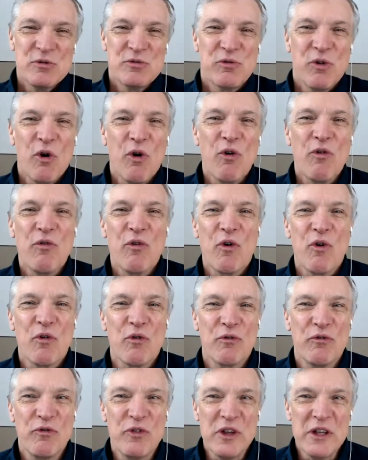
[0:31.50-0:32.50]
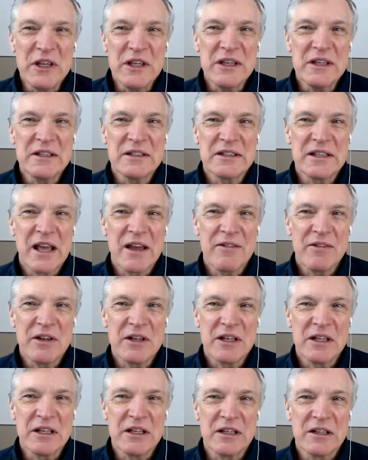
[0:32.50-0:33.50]
Volvo
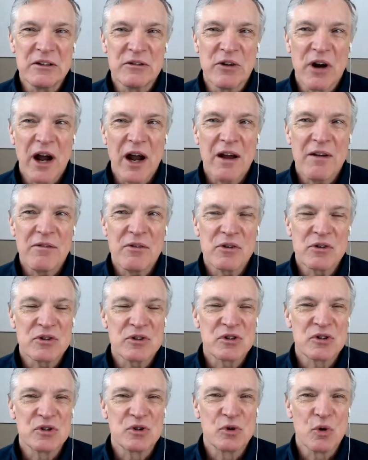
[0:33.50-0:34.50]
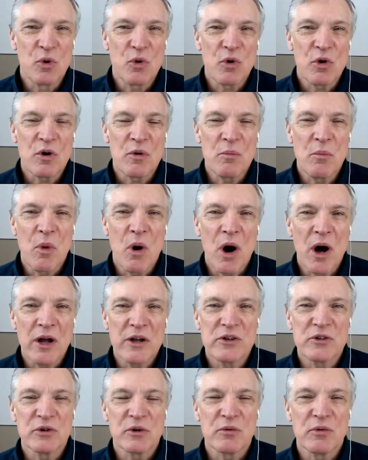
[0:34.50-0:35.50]
V70 driver's door
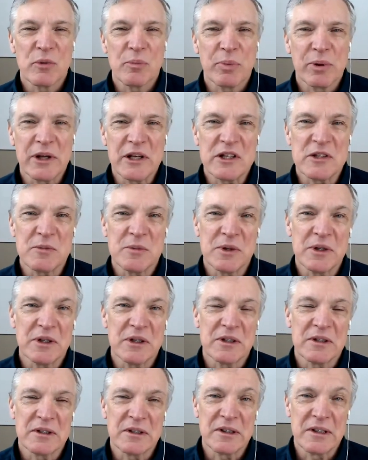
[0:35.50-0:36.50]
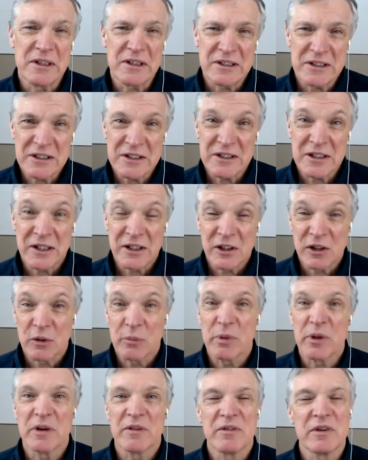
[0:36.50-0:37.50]
module replacement. This is a little
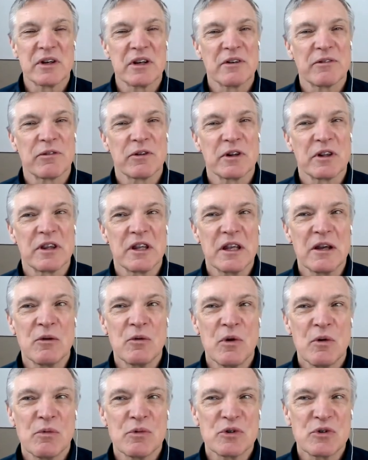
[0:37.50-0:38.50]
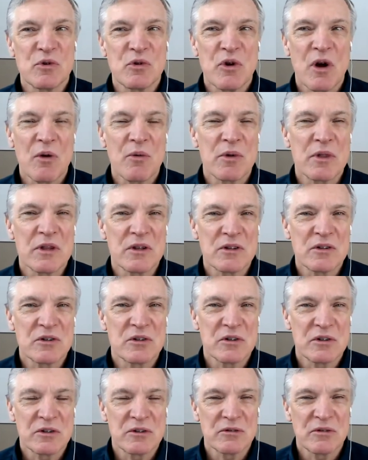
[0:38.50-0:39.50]
bit of a different thing. What was going on with this
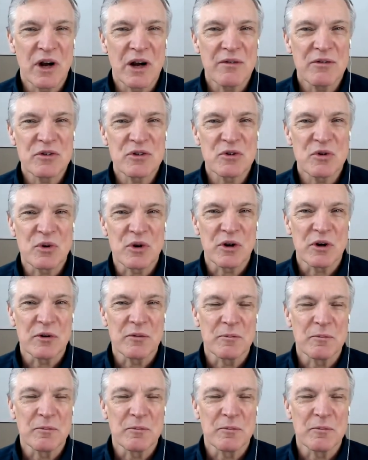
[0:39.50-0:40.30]
driver's door?